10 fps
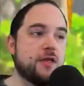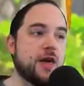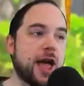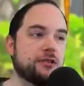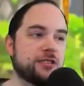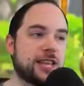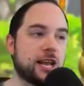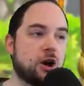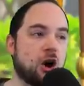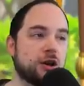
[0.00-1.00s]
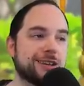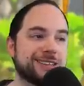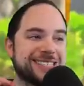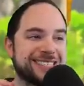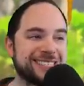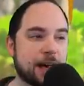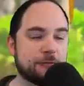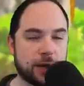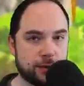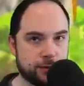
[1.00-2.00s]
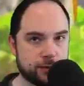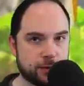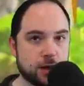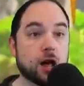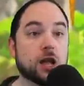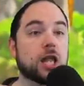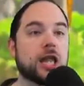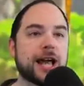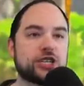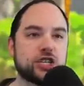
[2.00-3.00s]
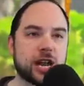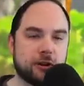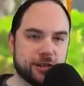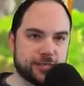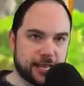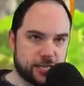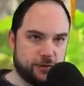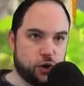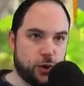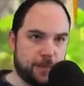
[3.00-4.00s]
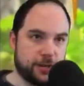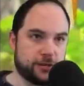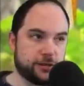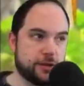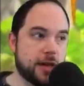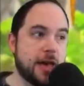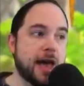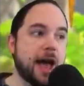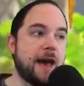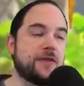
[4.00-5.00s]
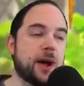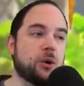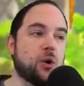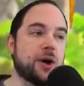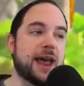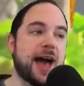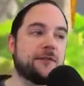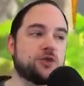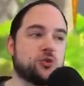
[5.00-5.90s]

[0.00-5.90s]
They are sitting on seven legendary sets of equipment, and they were going to have